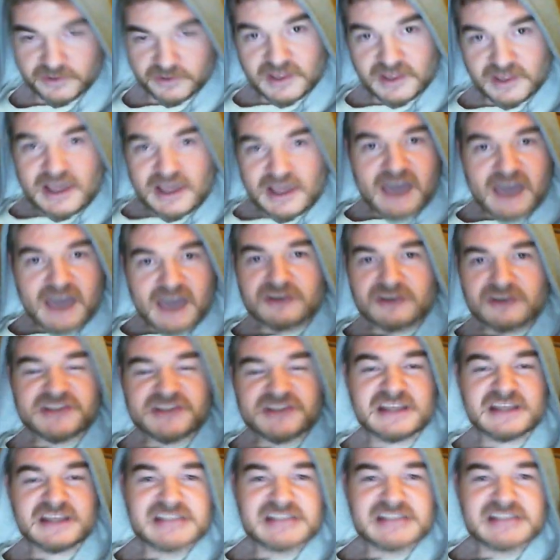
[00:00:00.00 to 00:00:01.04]
I understand
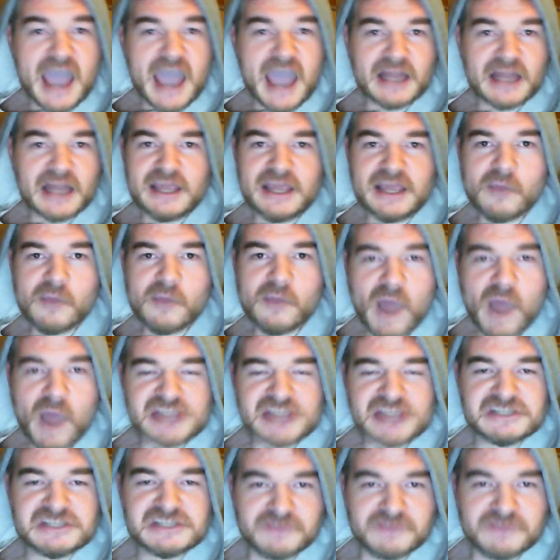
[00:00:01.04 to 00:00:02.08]
exactly why she
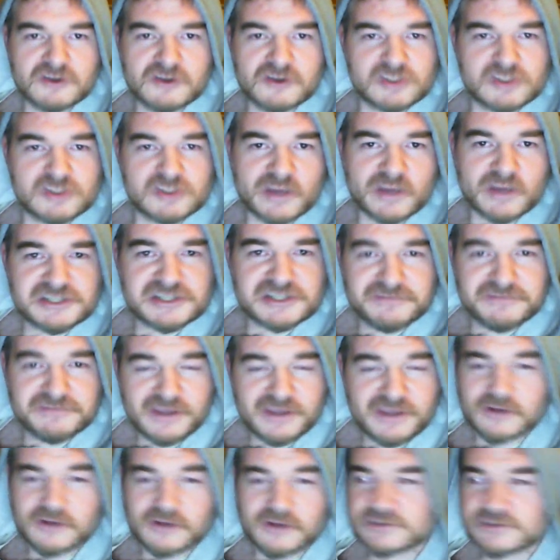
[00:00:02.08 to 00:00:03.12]
feels the way she
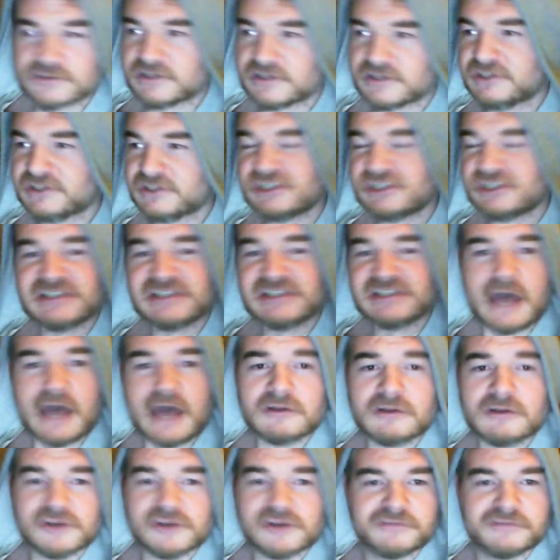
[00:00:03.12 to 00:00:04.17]
feels. And she's entitled to her
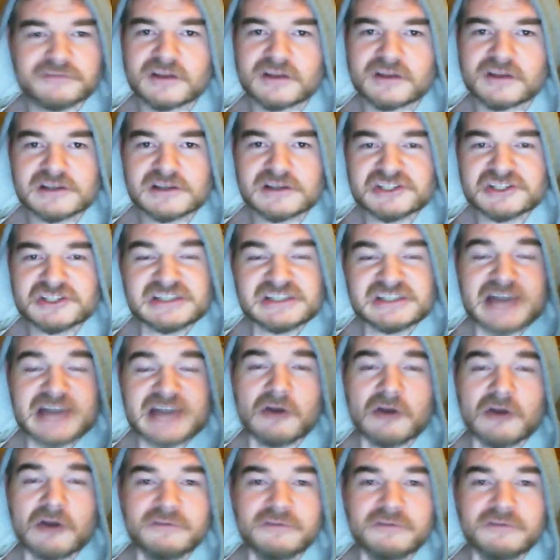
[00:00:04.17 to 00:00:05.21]
feelings. She's entitled to
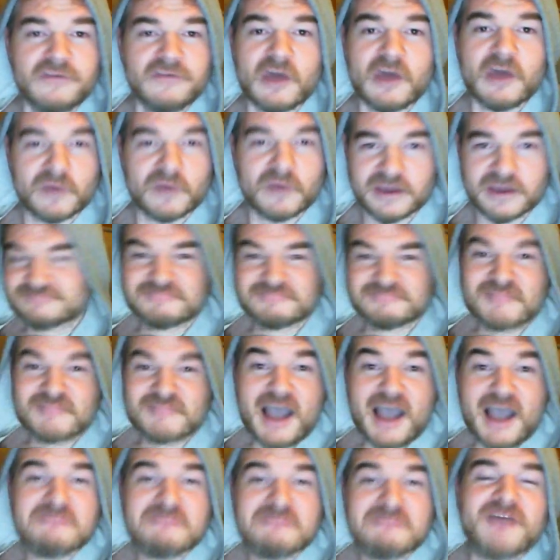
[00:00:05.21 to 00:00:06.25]
feel that way. I'm
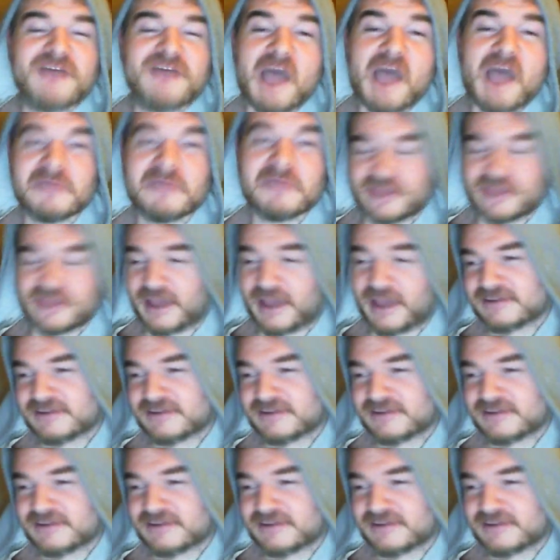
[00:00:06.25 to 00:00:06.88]
fine with that.